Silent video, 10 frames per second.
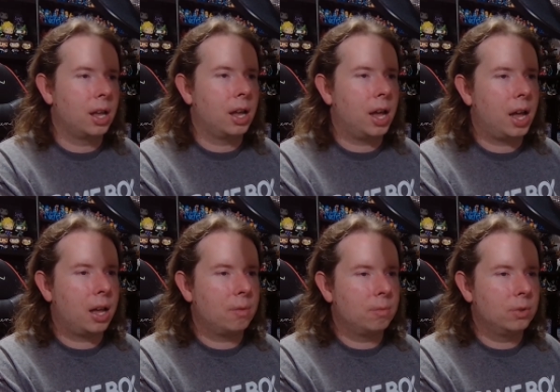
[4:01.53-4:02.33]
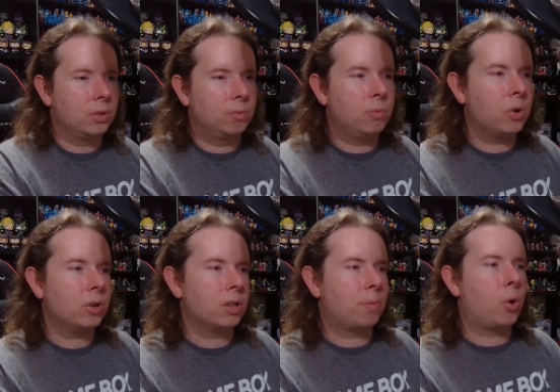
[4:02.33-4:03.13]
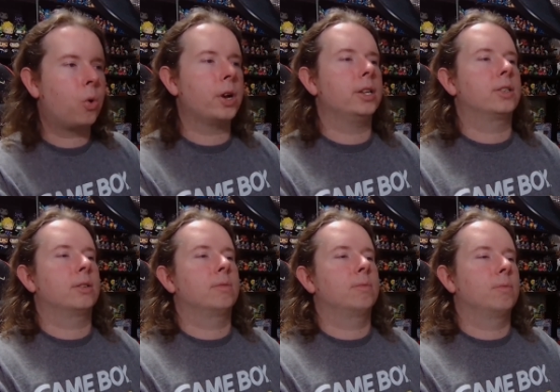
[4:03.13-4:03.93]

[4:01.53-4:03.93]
Uh, more to the point.